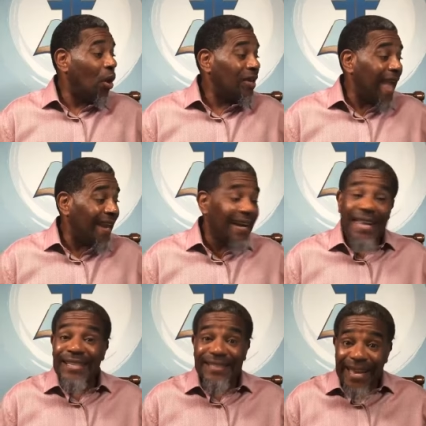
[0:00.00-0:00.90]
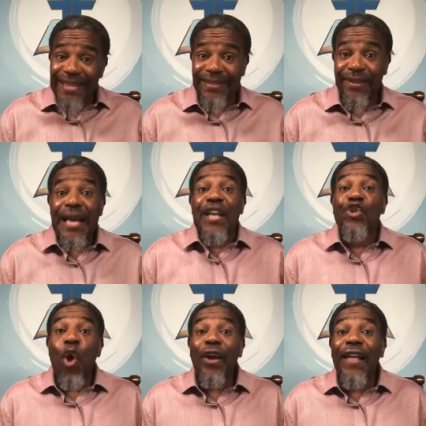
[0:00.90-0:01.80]
nor yet against Caesar,
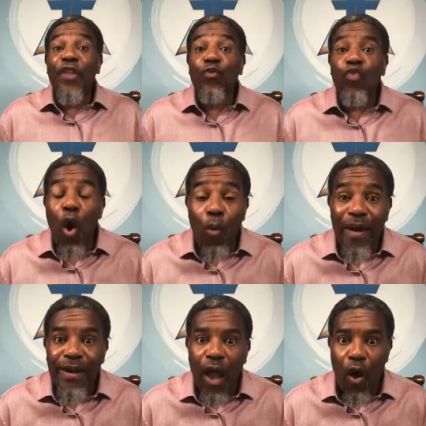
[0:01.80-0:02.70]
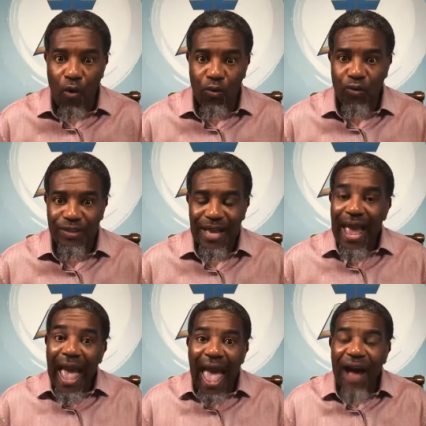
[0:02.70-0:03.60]
none of the Roman laws
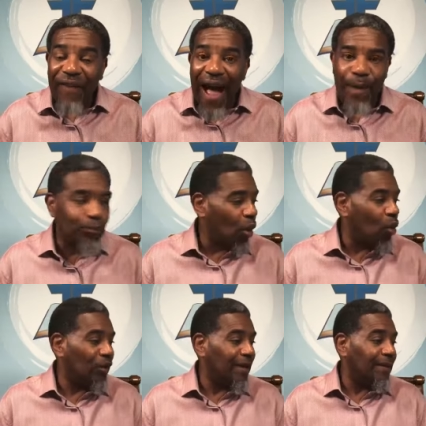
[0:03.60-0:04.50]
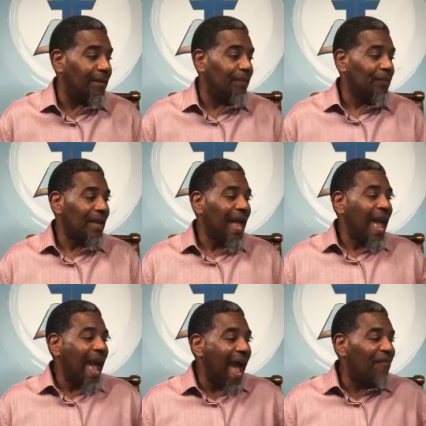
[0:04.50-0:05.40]
have I broken,
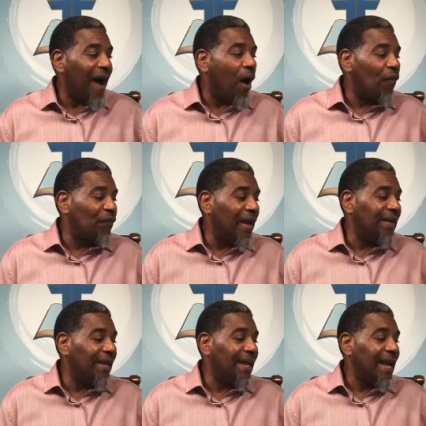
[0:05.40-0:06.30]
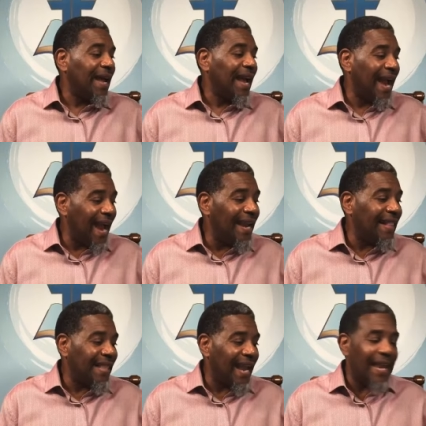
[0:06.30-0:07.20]
have I offended
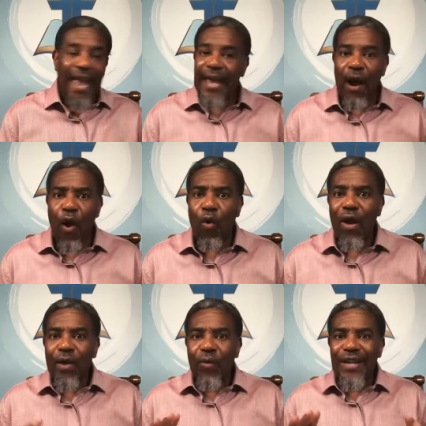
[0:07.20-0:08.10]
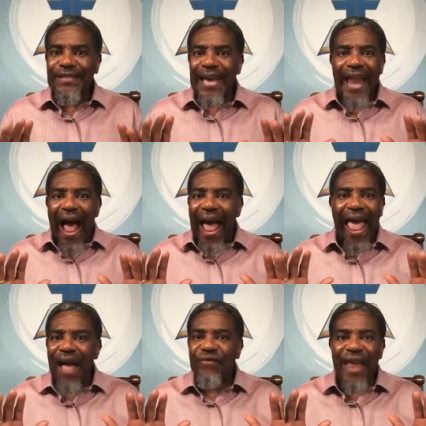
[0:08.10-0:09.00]
anything at all. What he said,
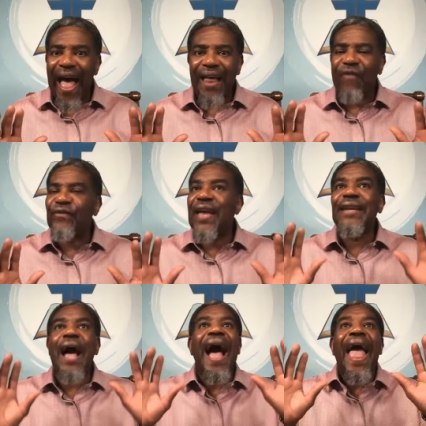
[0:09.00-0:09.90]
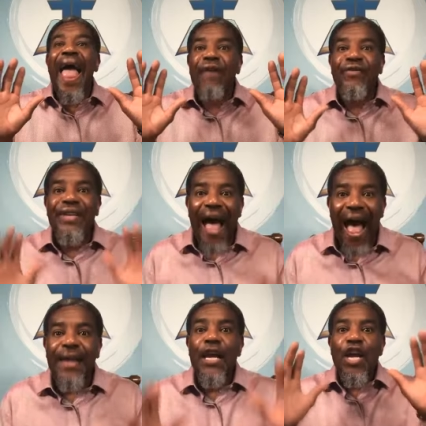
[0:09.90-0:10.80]
I have
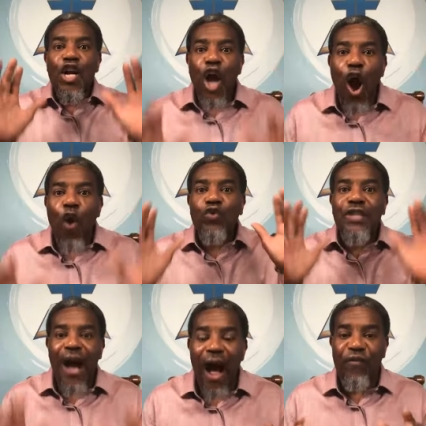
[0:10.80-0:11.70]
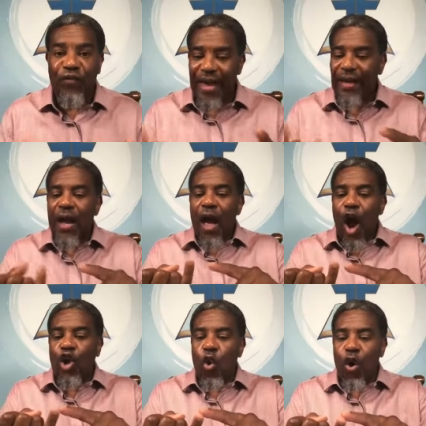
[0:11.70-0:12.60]
not caused conflict
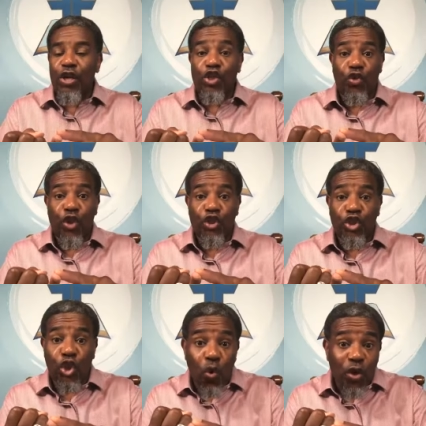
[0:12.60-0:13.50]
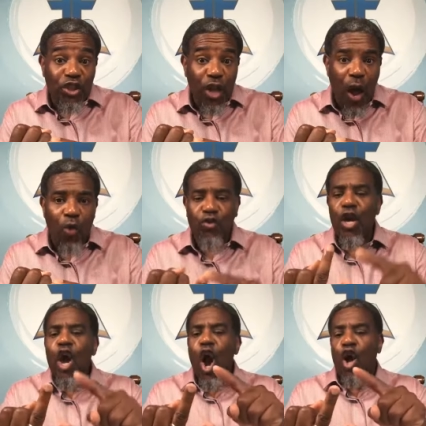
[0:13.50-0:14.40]
according to the Jewish laws,